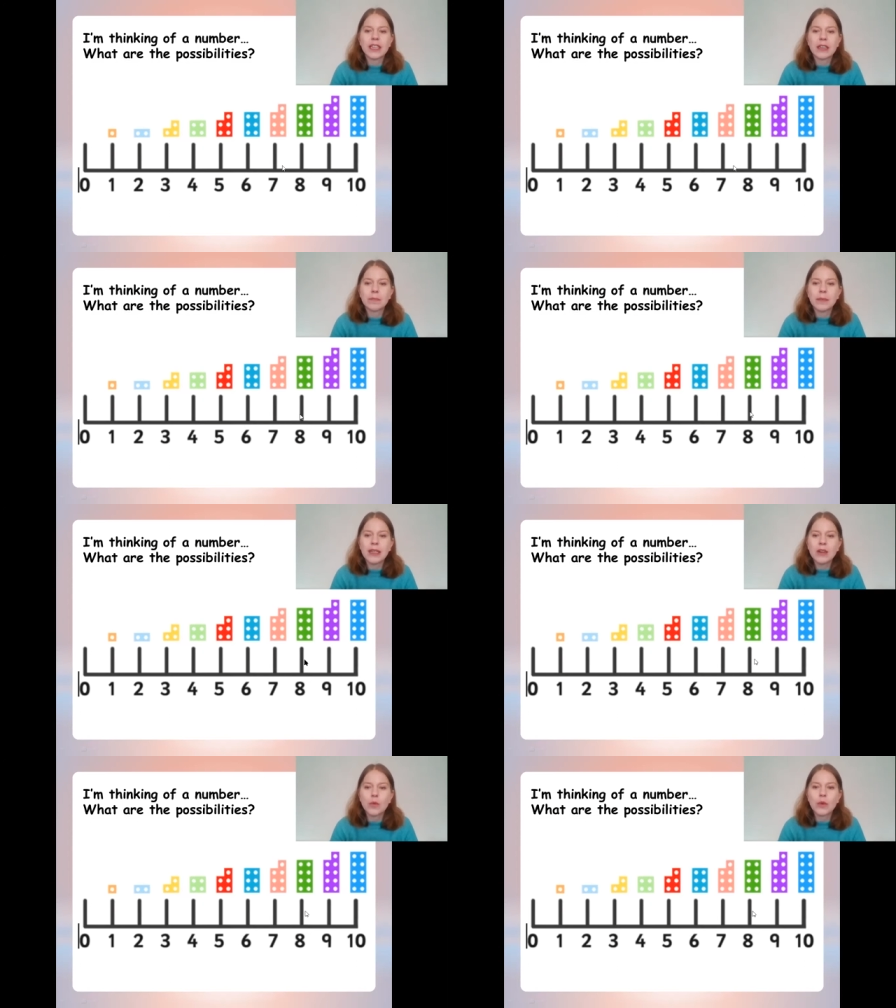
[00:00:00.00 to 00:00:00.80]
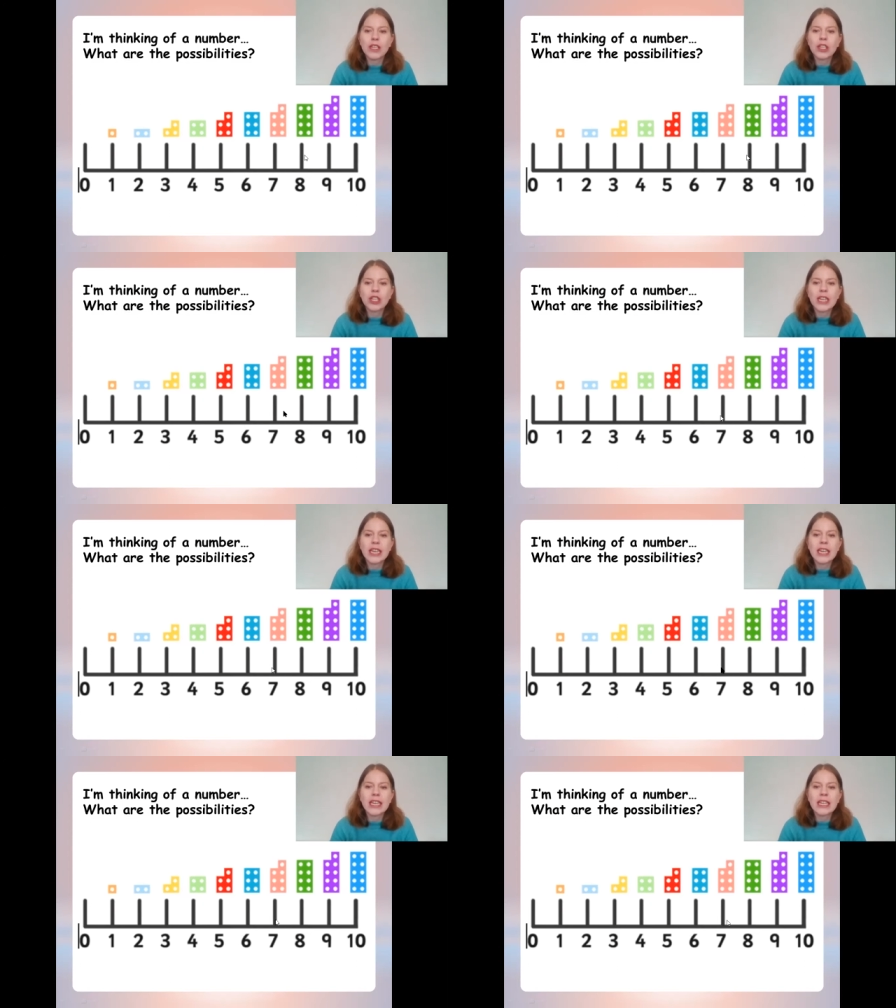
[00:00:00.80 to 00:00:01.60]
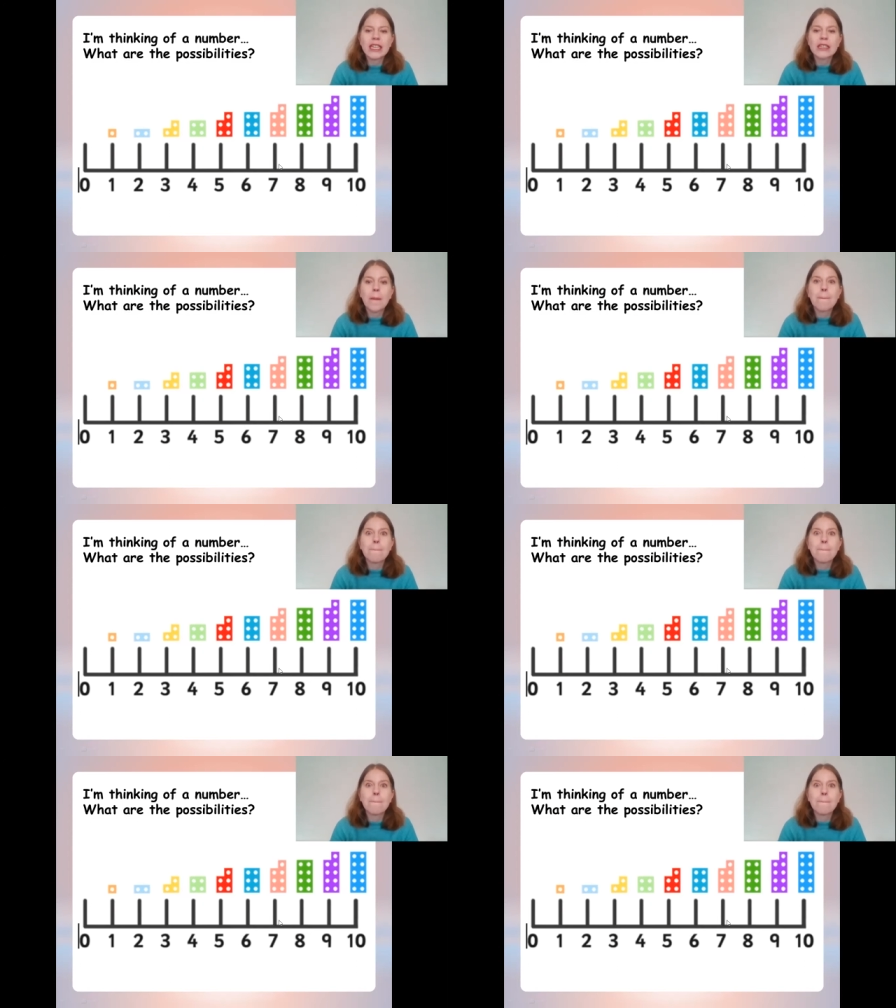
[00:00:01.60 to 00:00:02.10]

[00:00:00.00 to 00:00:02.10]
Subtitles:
number which is